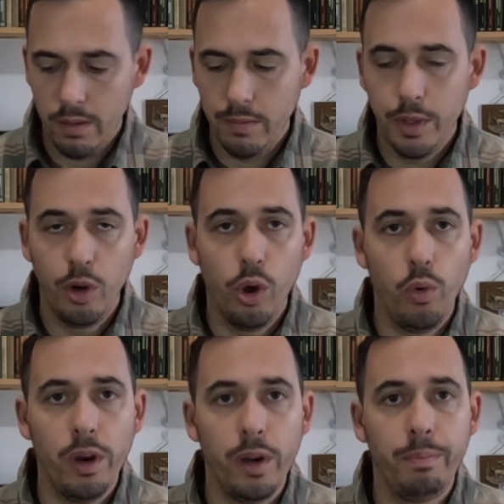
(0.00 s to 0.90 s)
the
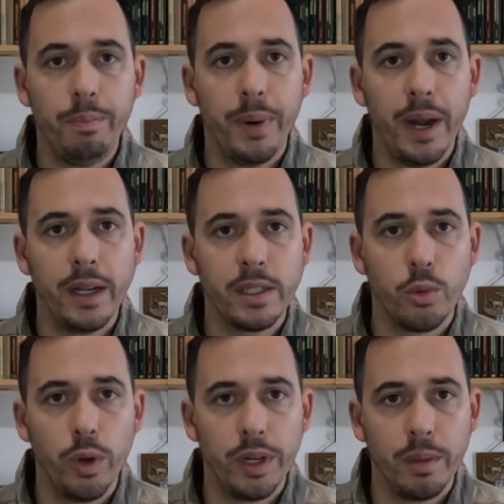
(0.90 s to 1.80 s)
lower parts
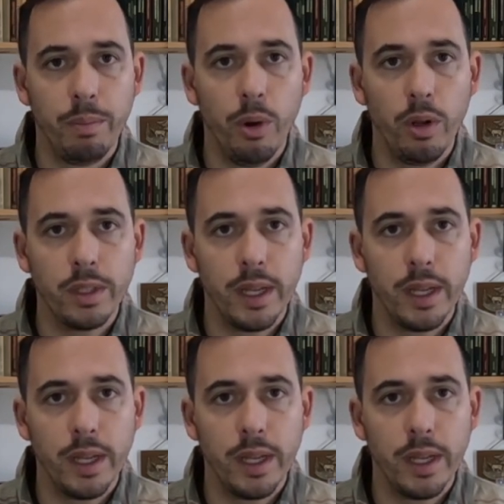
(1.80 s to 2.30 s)
where the bolts